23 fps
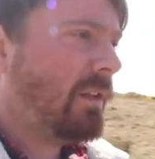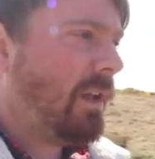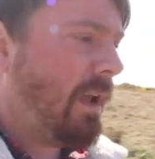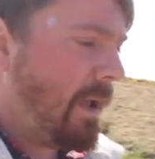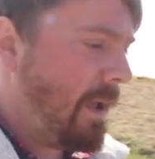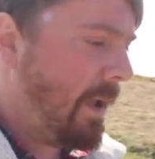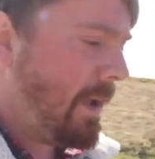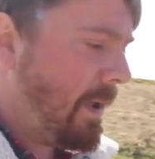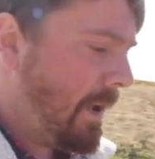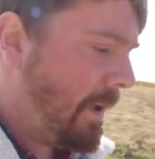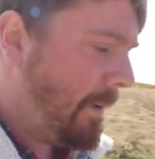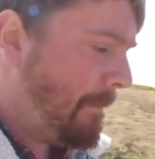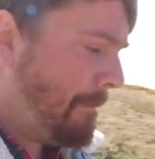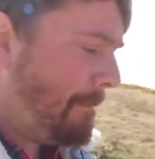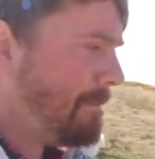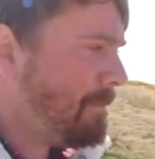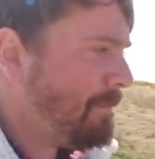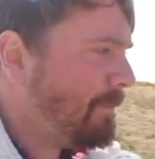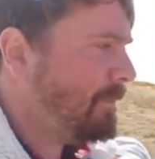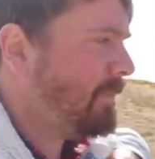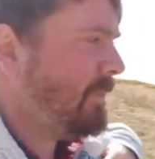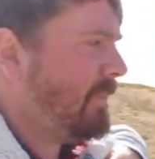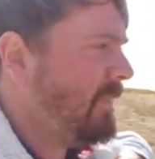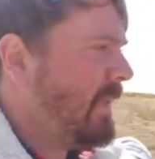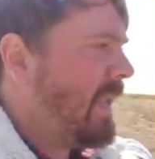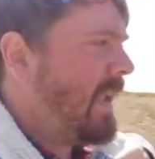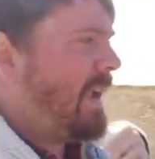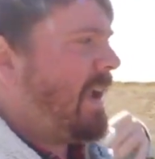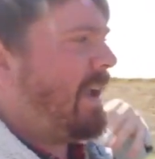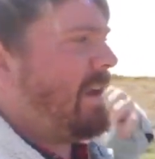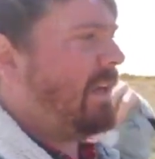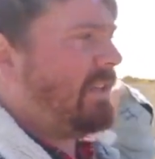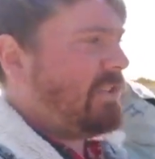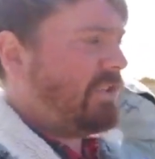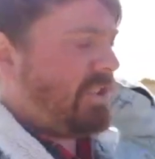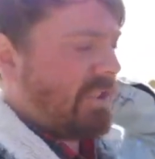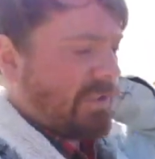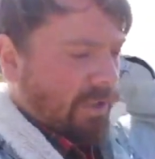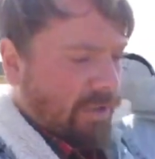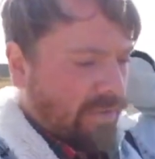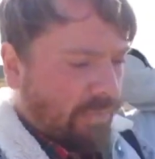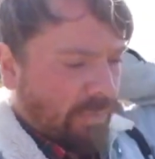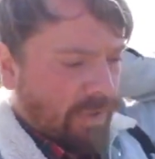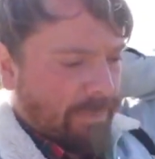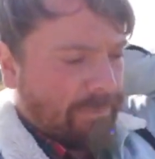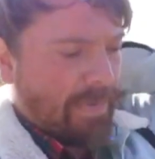And it's just
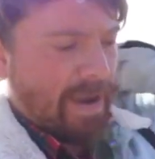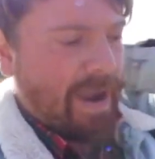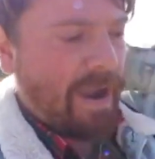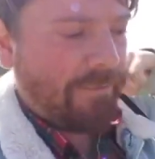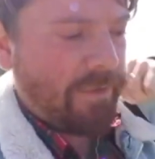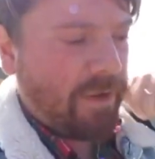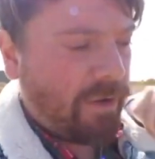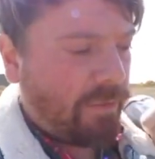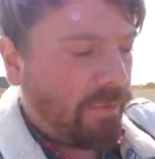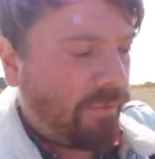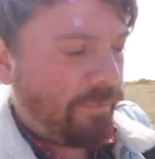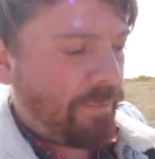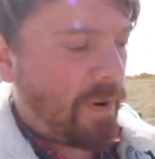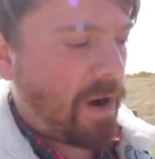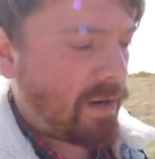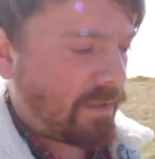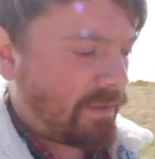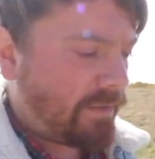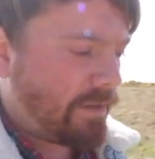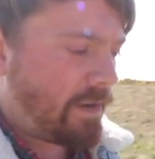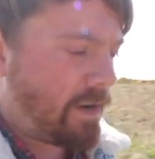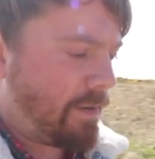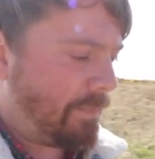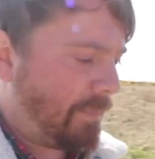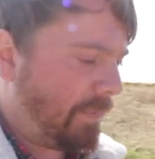down a wee path here. We've parked up.